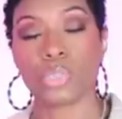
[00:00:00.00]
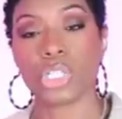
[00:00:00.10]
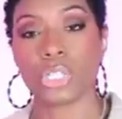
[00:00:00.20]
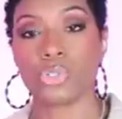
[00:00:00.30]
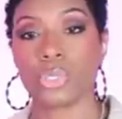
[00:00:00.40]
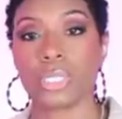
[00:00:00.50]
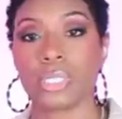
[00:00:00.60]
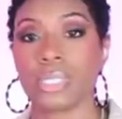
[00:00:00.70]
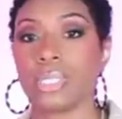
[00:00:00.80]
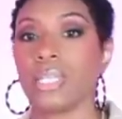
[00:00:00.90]
which, as you can
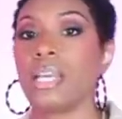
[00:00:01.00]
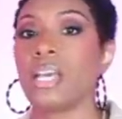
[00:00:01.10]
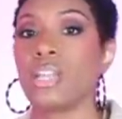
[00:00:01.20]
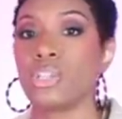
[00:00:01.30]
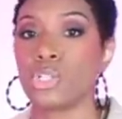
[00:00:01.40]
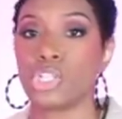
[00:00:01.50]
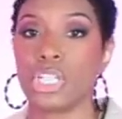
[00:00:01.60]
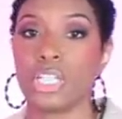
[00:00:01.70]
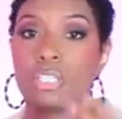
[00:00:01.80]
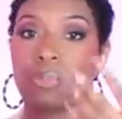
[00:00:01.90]
see, they're
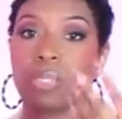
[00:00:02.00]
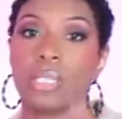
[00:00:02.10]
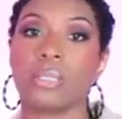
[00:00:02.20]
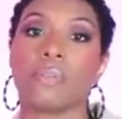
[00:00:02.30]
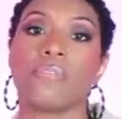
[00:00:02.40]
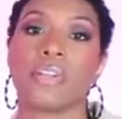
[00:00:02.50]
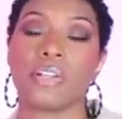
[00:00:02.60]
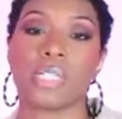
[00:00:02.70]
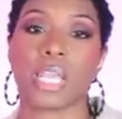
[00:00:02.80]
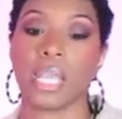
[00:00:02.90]
jeans, but they look
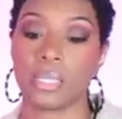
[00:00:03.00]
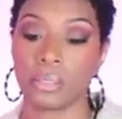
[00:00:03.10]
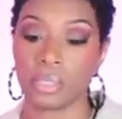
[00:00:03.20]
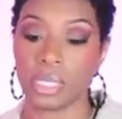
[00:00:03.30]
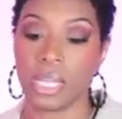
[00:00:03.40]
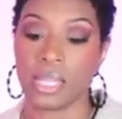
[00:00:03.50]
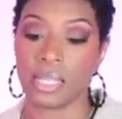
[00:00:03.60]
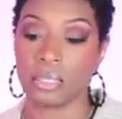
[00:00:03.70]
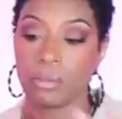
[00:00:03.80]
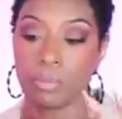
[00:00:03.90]
very tailored.
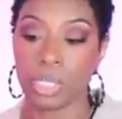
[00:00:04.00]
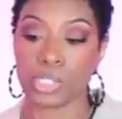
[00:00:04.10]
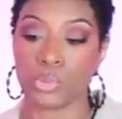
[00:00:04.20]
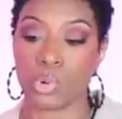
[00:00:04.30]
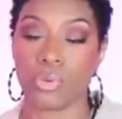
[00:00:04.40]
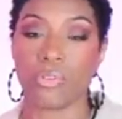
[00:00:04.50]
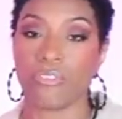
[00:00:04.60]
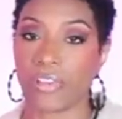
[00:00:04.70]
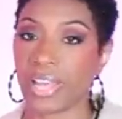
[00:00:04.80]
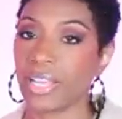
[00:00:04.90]
They look much more
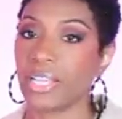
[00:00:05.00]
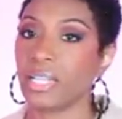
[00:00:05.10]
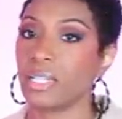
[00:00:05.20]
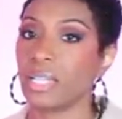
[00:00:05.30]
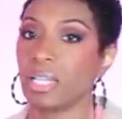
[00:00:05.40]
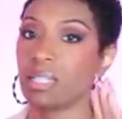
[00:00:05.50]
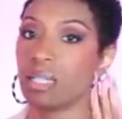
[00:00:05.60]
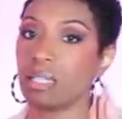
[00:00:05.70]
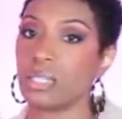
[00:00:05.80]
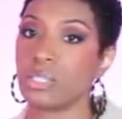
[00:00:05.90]
refined, and like I
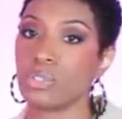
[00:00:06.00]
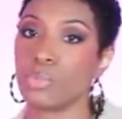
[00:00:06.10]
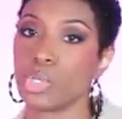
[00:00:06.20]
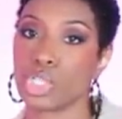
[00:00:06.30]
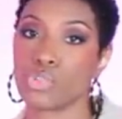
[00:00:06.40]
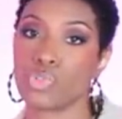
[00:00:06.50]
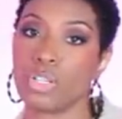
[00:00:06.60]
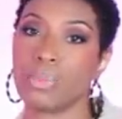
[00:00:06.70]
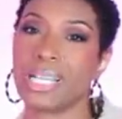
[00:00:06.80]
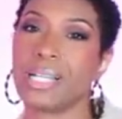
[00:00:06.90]
said, this is a more
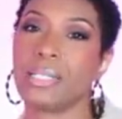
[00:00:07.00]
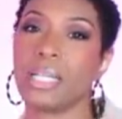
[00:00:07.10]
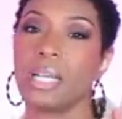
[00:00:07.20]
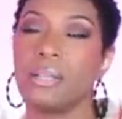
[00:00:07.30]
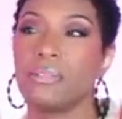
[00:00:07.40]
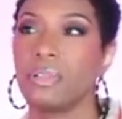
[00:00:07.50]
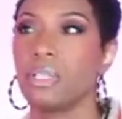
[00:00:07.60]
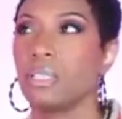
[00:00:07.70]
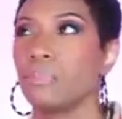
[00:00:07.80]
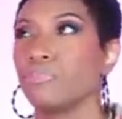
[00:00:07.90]
streamlined kind of
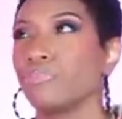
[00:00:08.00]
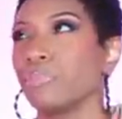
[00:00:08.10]
I